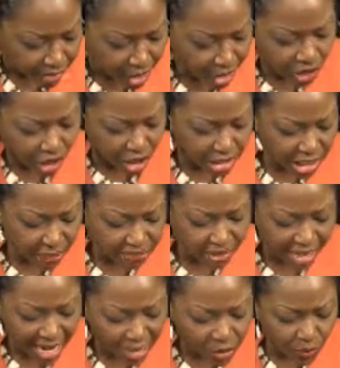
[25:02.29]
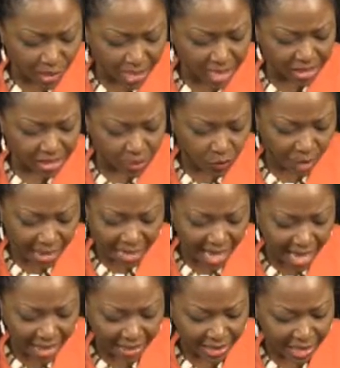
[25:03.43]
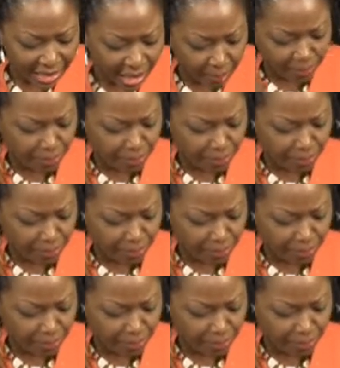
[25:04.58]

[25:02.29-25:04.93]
In John chapter 9, 28 to 29, they